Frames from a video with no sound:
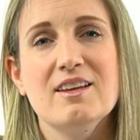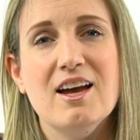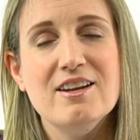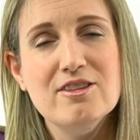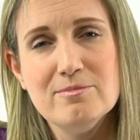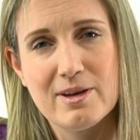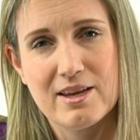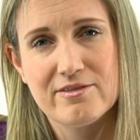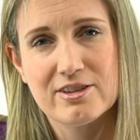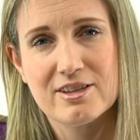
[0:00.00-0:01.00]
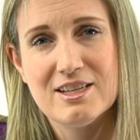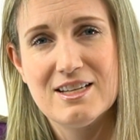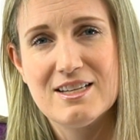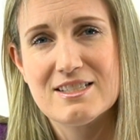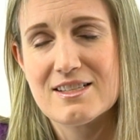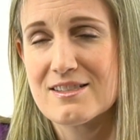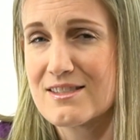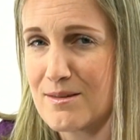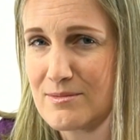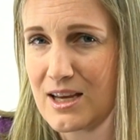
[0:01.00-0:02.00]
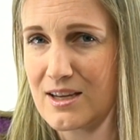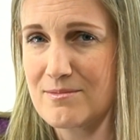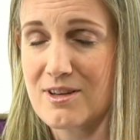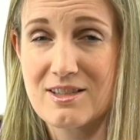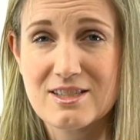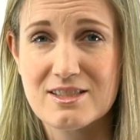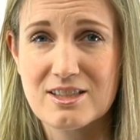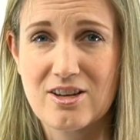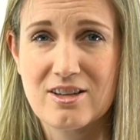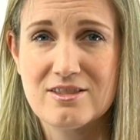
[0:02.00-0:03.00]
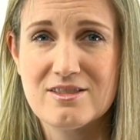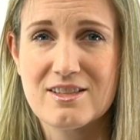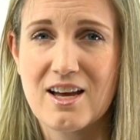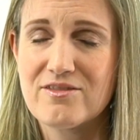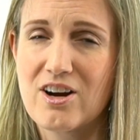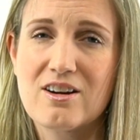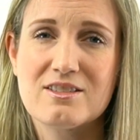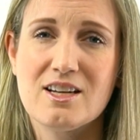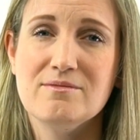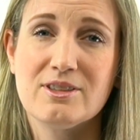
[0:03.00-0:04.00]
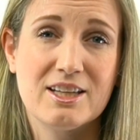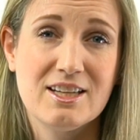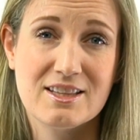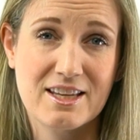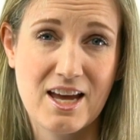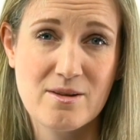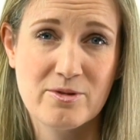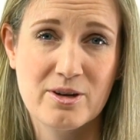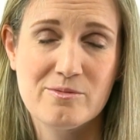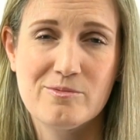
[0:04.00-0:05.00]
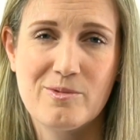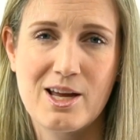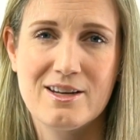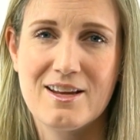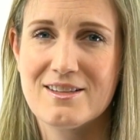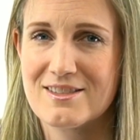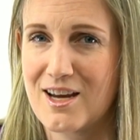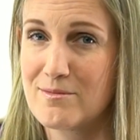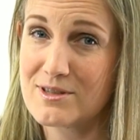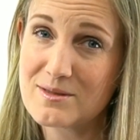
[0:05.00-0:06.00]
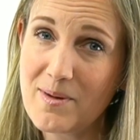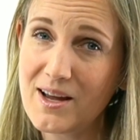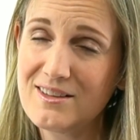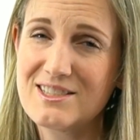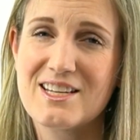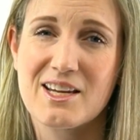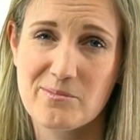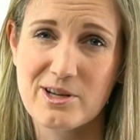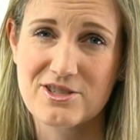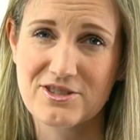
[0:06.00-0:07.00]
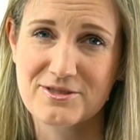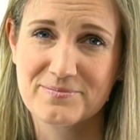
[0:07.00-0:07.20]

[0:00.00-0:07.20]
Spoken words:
Another behavior is that sometimes autistic toddlers have a hard time looking at the camera when it's time to smile and take a picture.